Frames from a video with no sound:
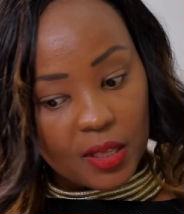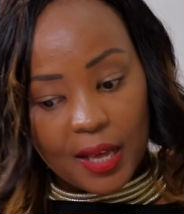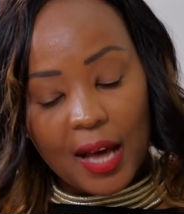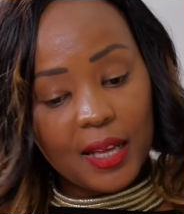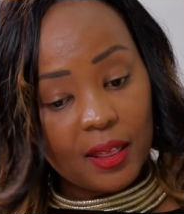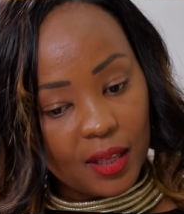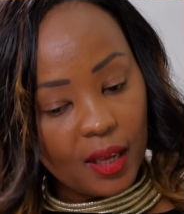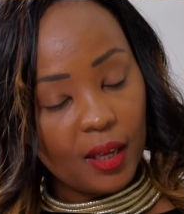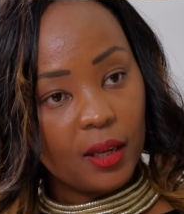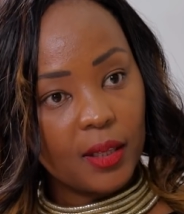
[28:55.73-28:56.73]
The other
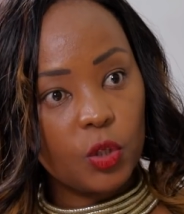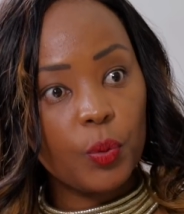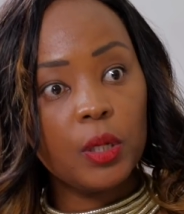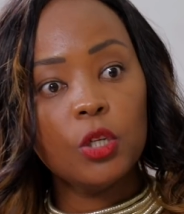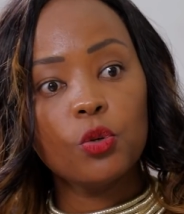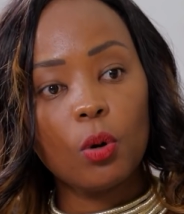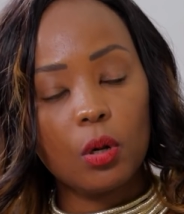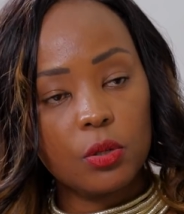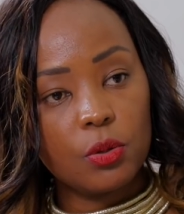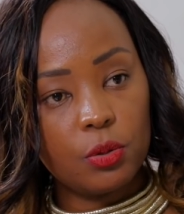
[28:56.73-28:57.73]
thing that we need to
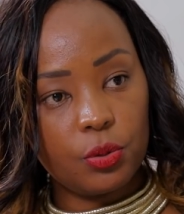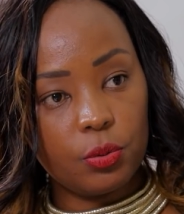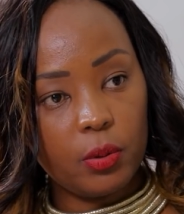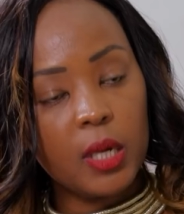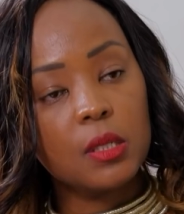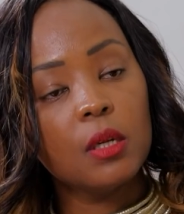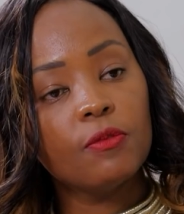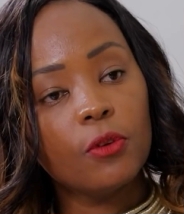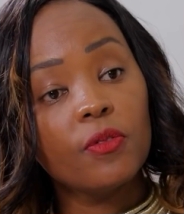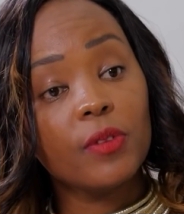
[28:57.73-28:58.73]
also do is
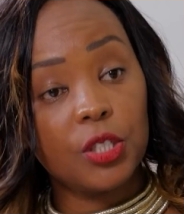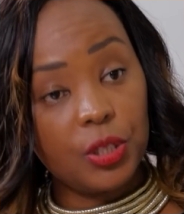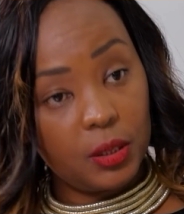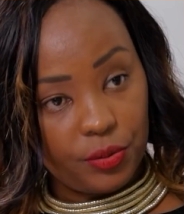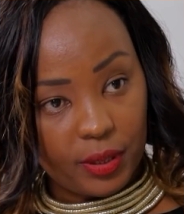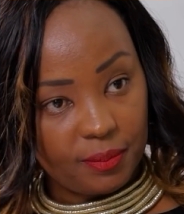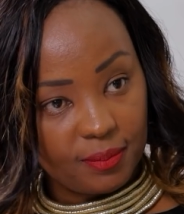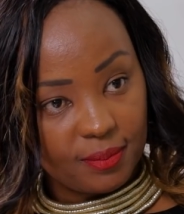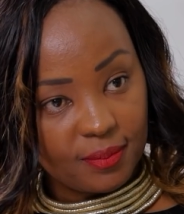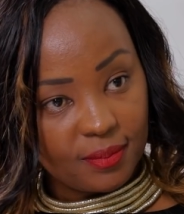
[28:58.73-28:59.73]
involve the children.
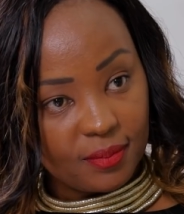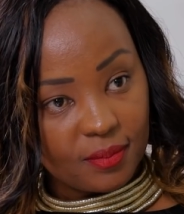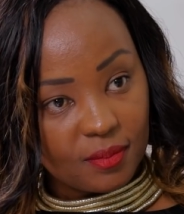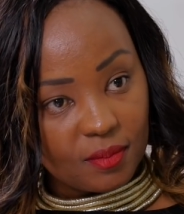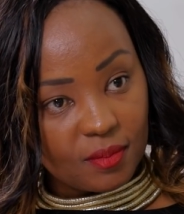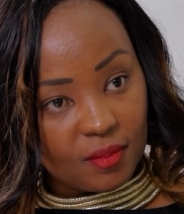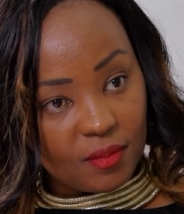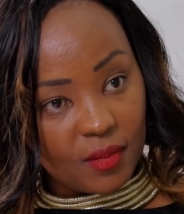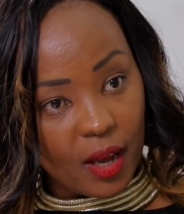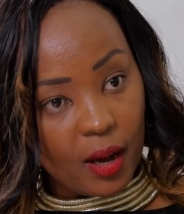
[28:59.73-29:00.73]

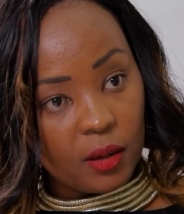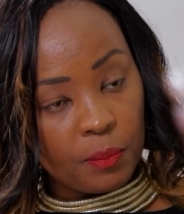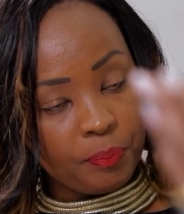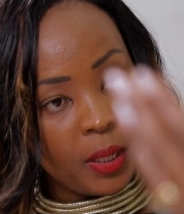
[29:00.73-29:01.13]
Yeah? Yes.